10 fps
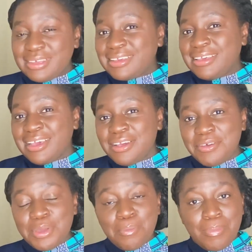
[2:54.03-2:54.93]

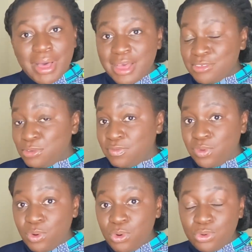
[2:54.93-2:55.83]
carrying bars of
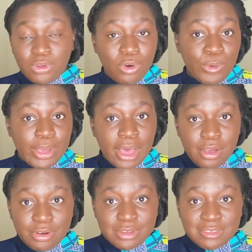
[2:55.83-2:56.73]
gold or
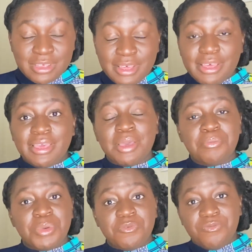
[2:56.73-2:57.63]
calories can
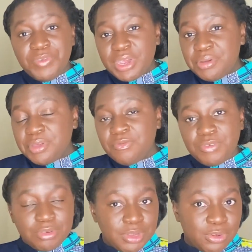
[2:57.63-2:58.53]
be very,
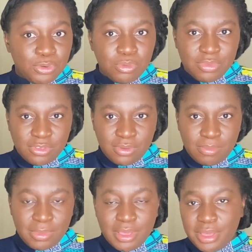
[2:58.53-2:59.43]
very
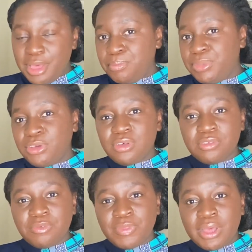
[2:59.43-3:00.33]
cumbersome, and because
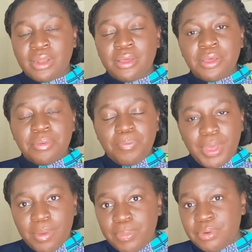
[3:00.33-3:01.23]
of that, paper